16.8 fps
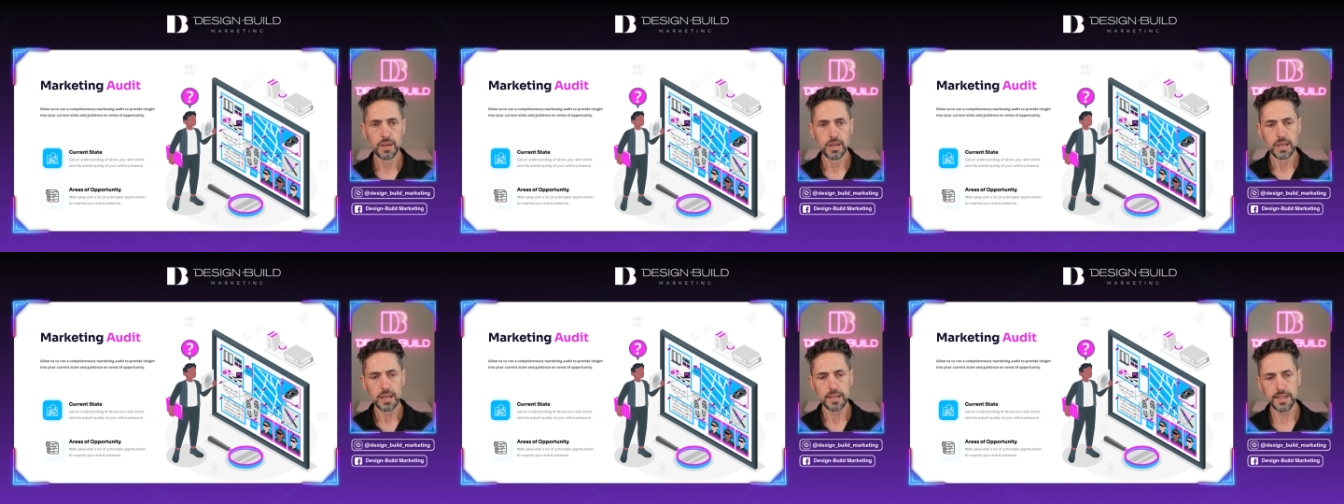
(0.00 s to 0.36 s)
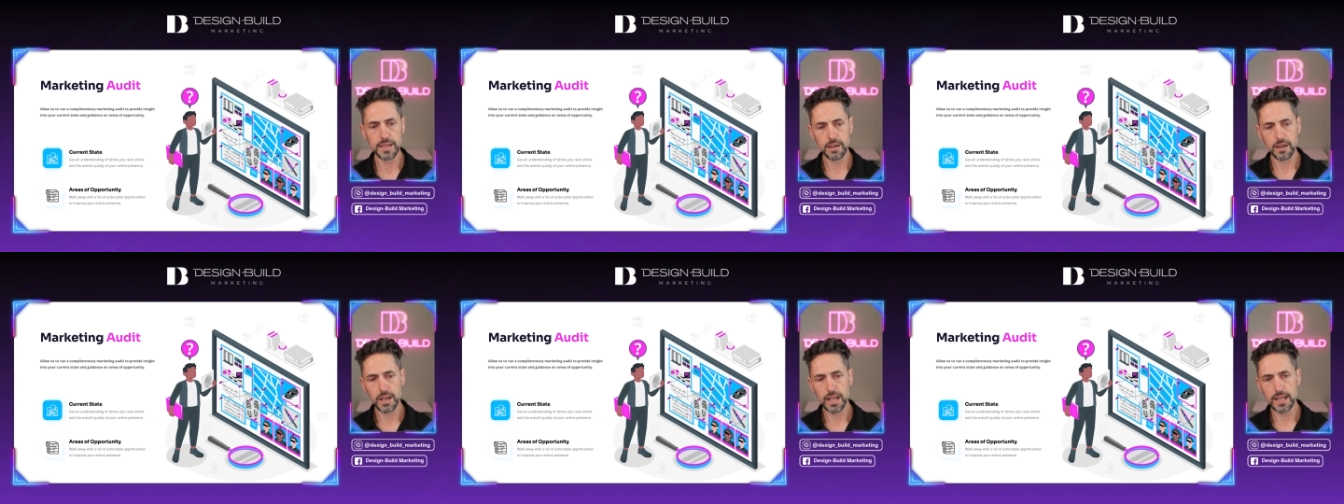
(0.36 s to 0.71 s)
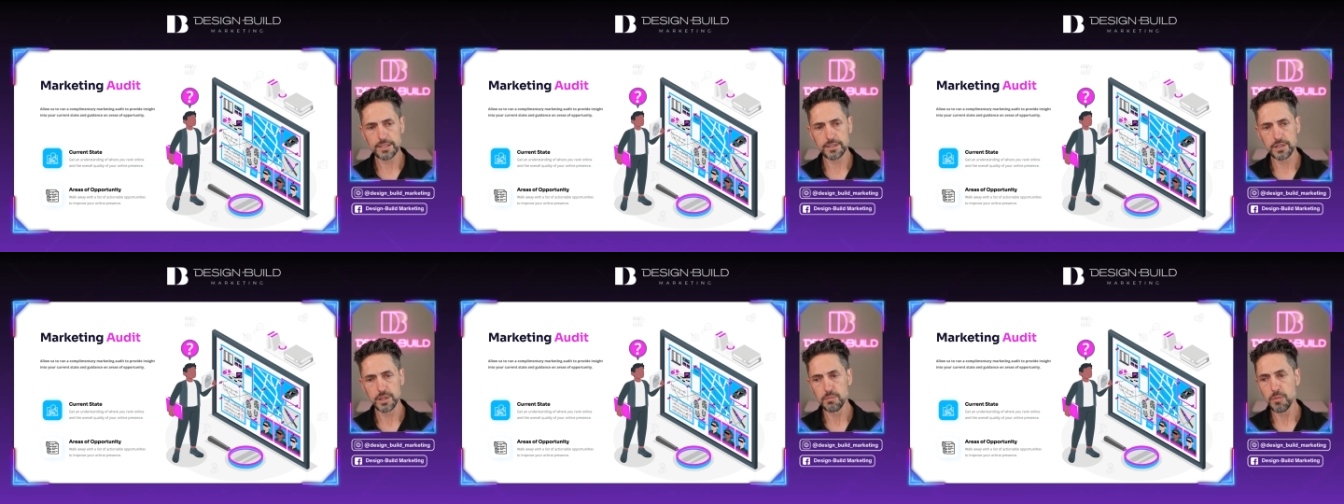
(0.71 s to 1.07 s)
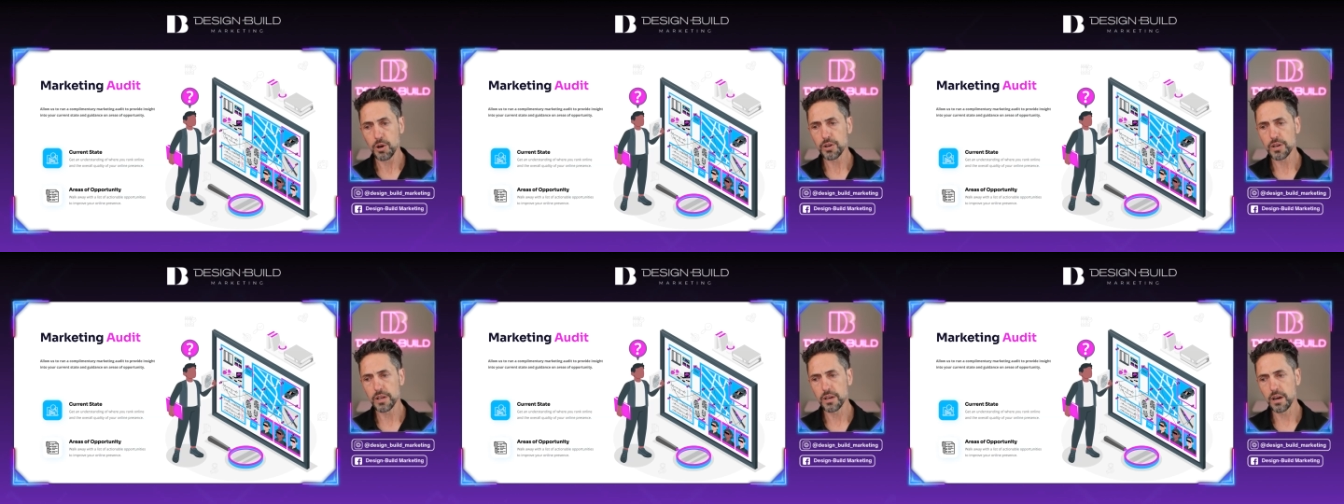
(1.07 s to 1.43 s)
And then lastly, a
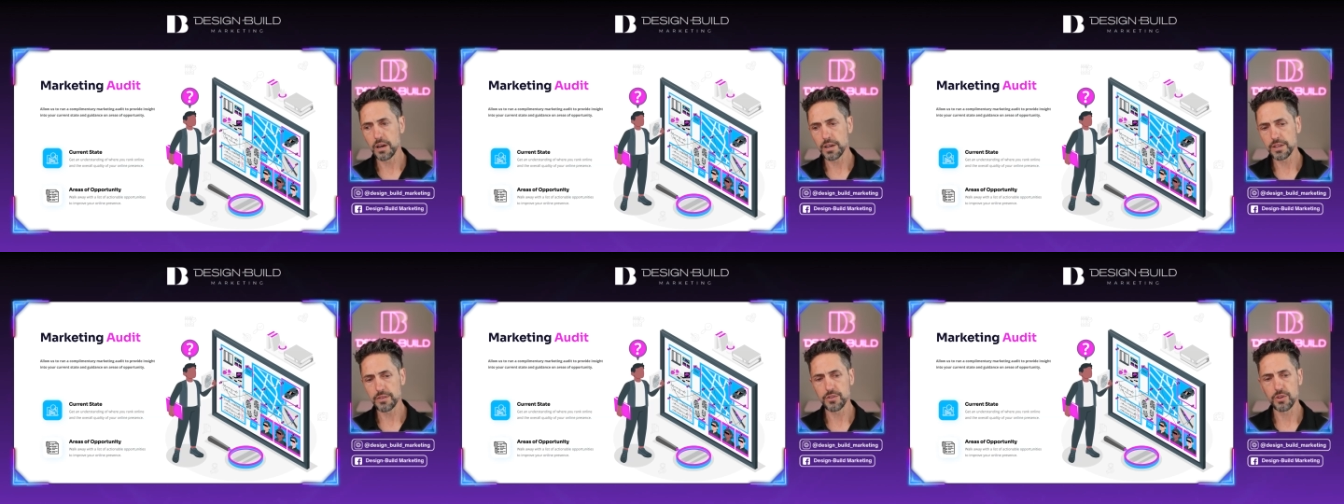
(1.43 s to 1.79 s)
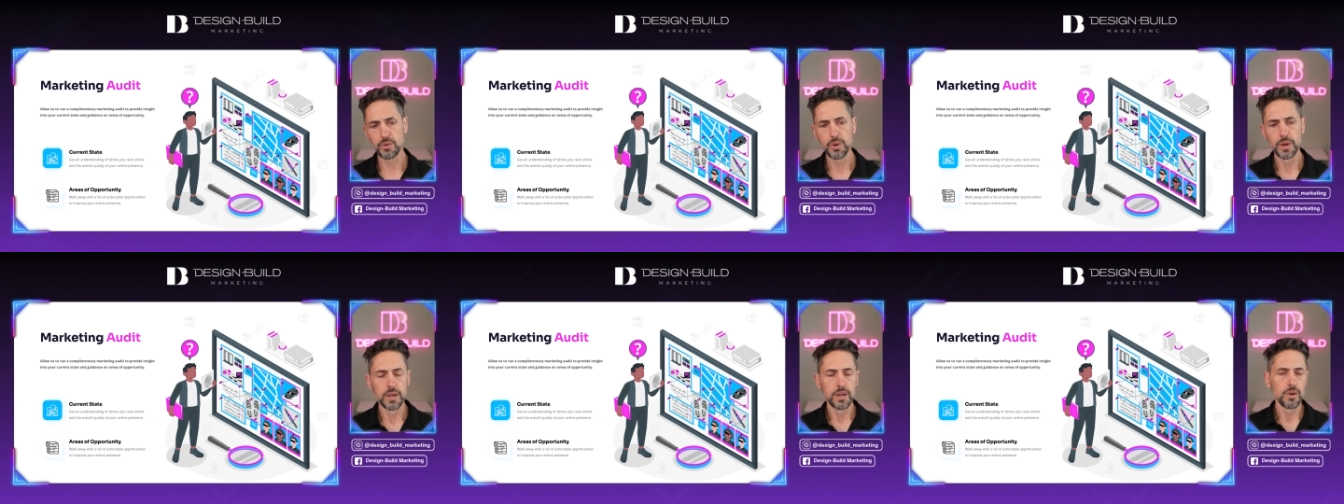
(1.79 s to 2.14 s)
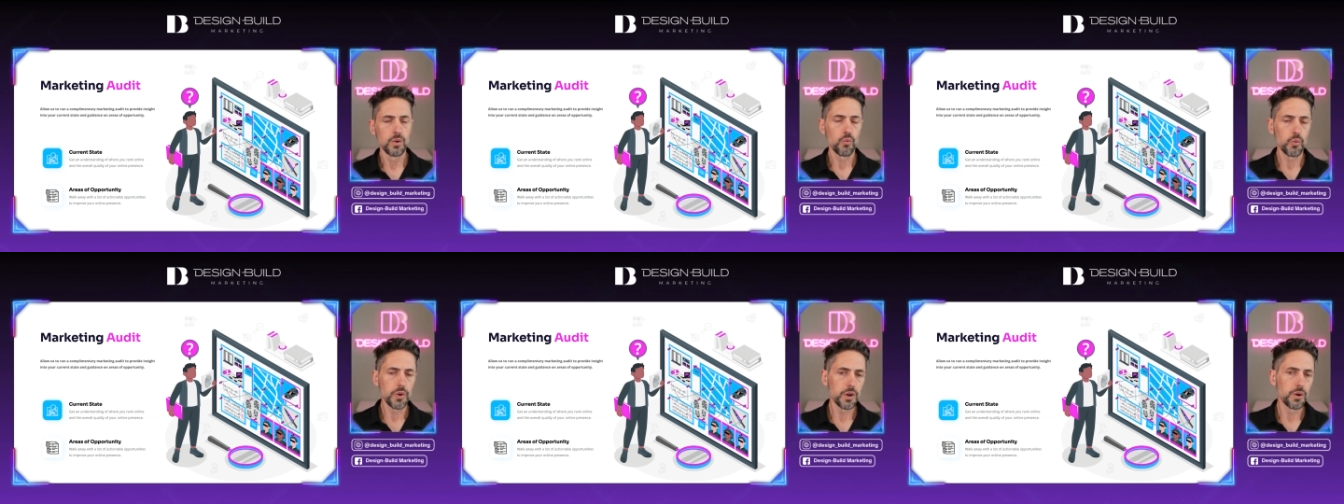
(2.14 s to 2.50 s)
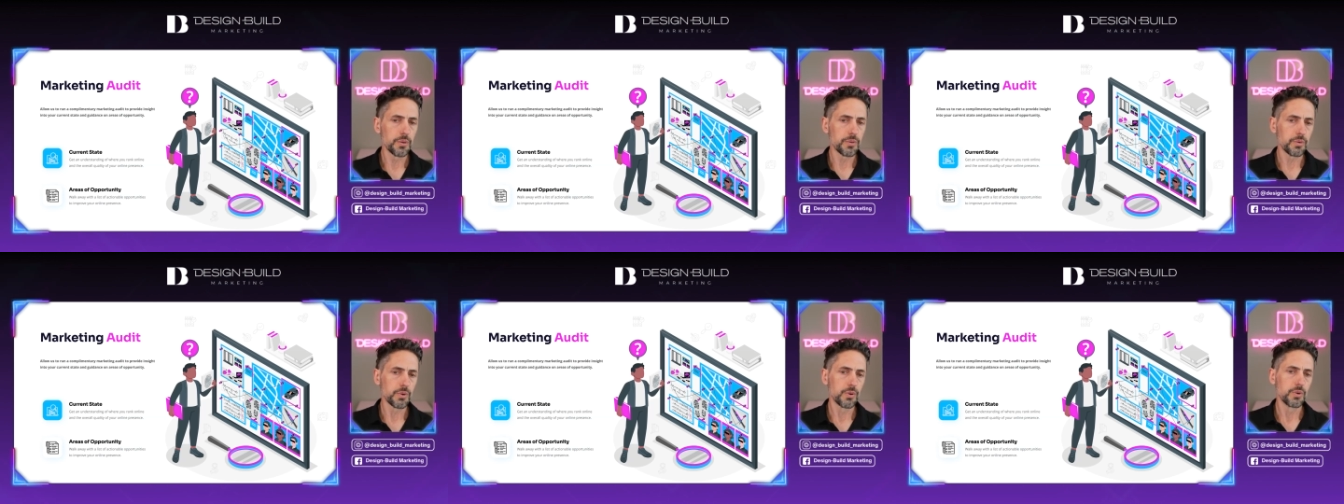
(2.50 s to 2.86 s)
marketing audit. So we
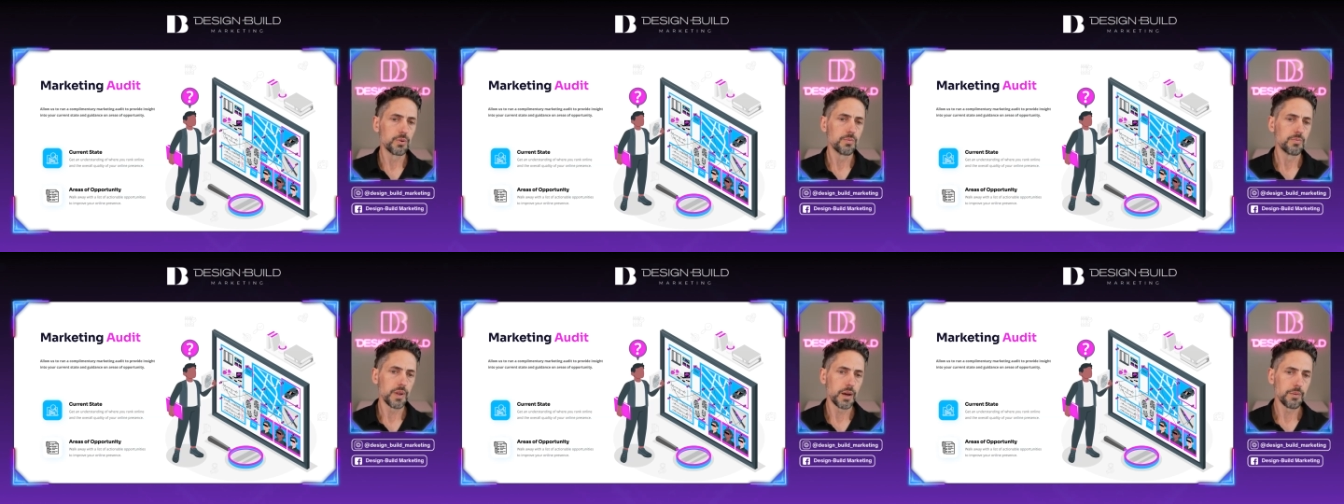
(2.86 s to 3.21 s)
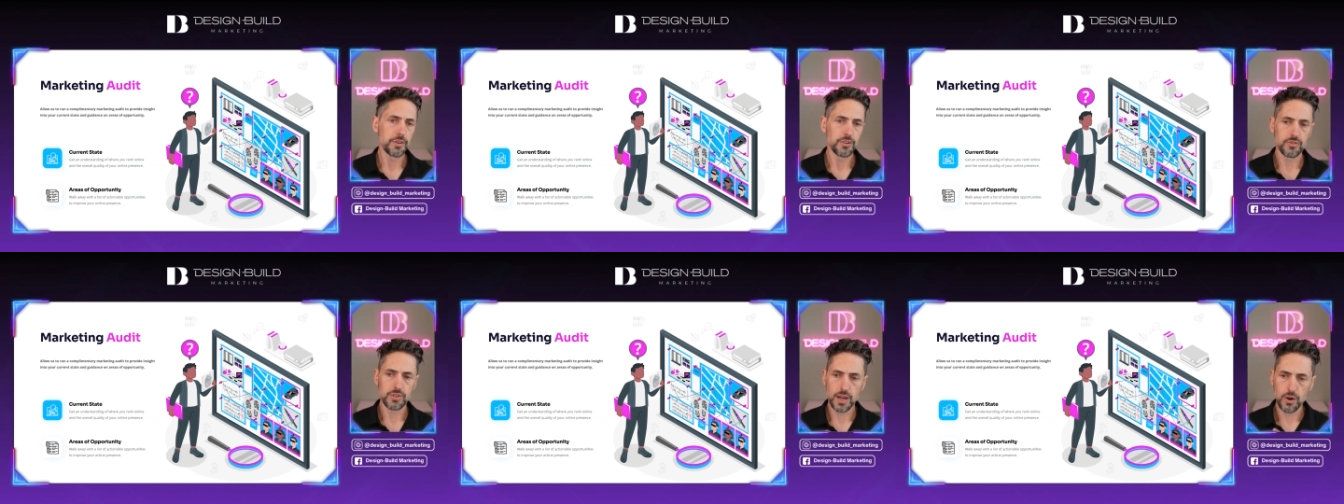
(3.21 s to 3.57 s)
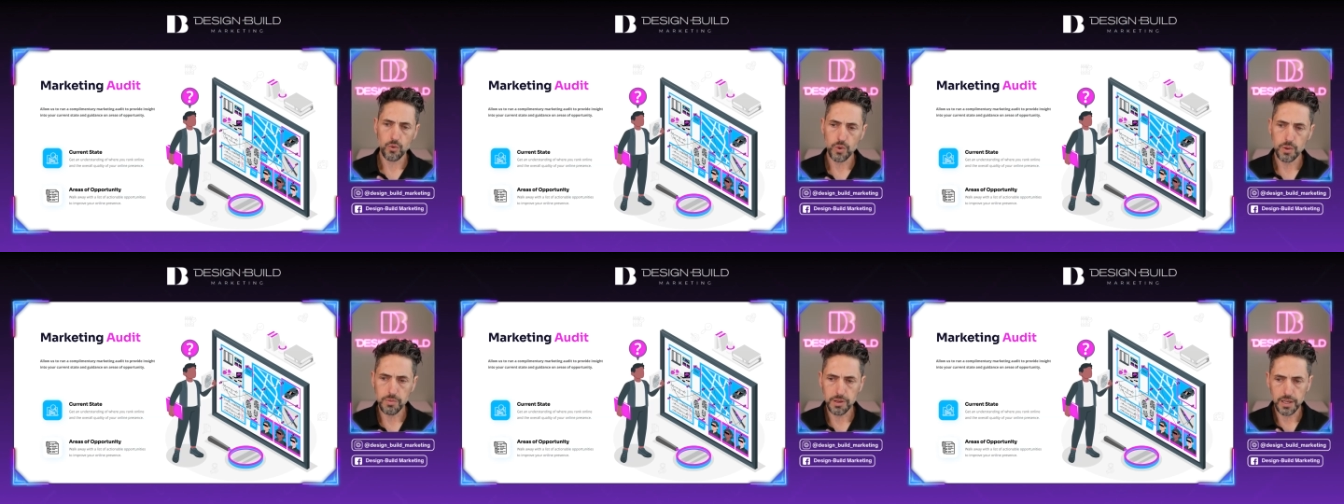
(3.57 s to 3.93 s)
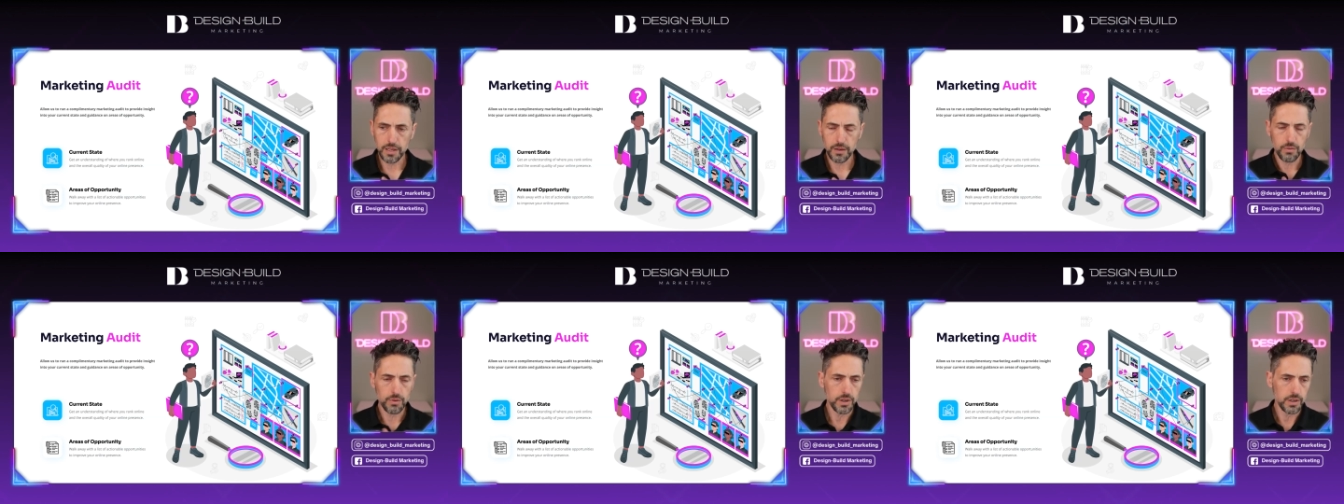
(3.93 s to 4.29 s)
go through, this is how we
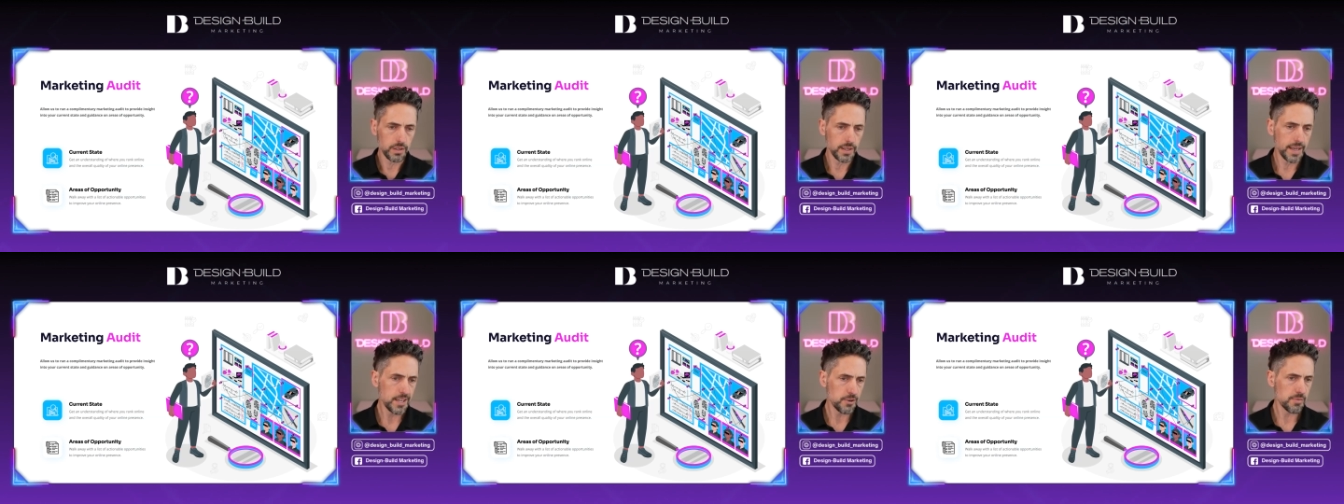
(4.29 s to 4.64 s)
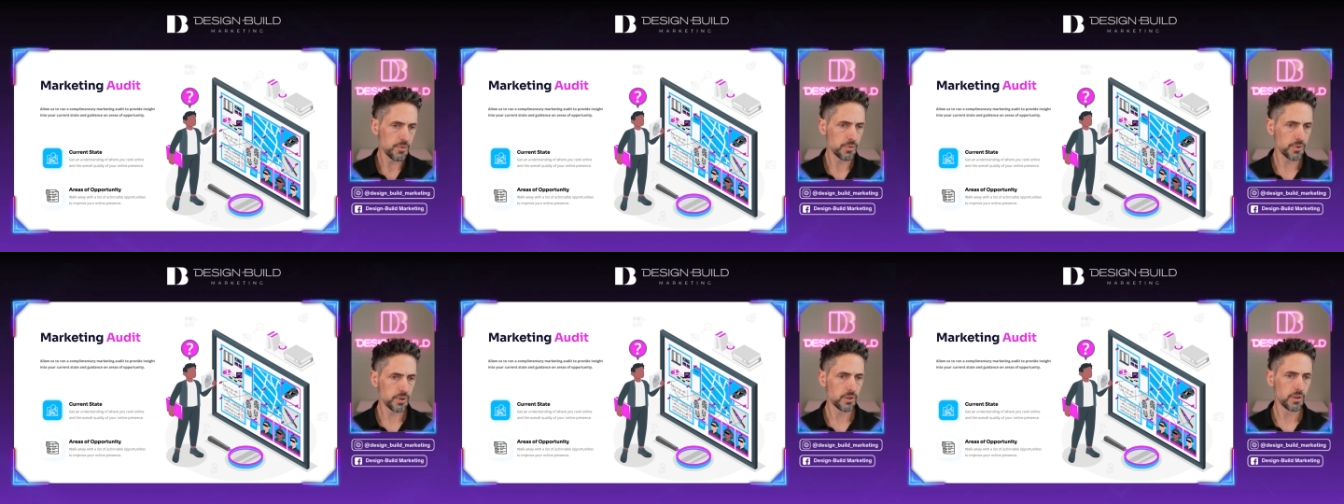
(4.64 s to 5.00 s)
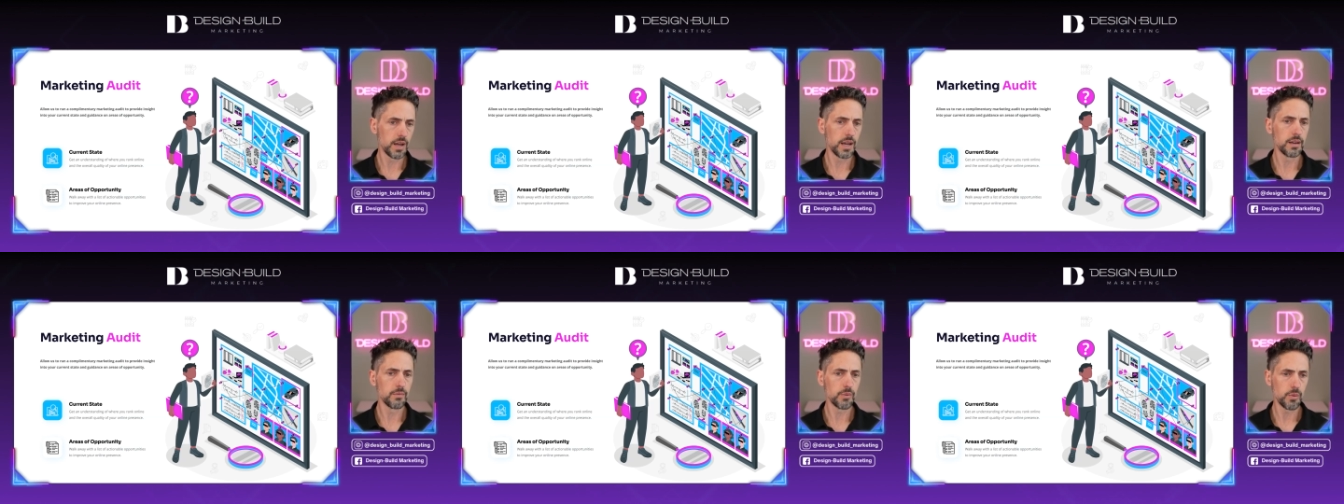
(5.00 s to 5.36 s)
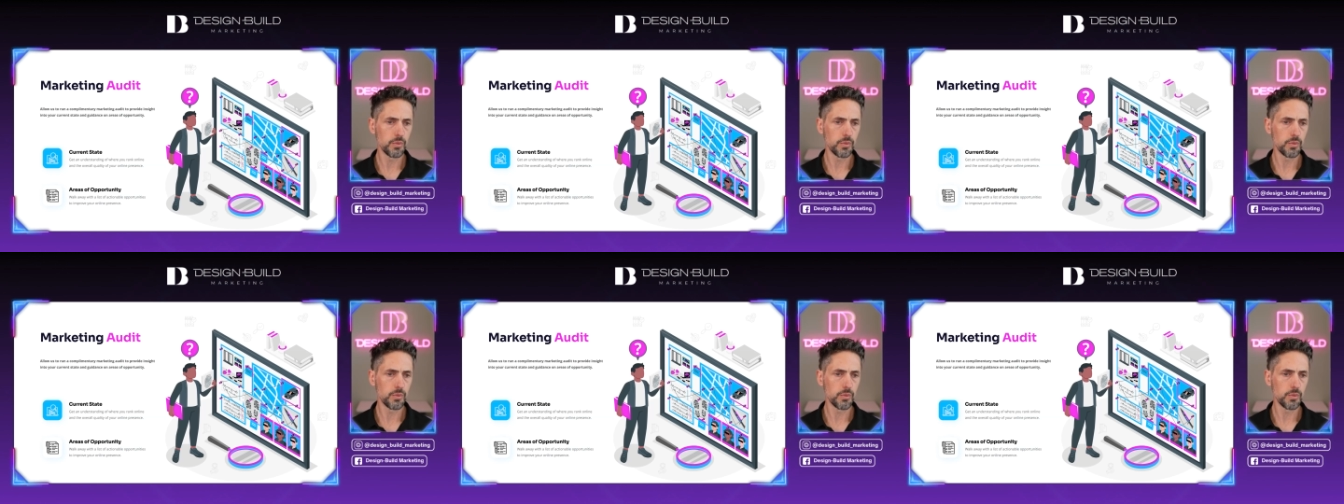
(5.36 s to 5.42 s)
begin an engagement with a client.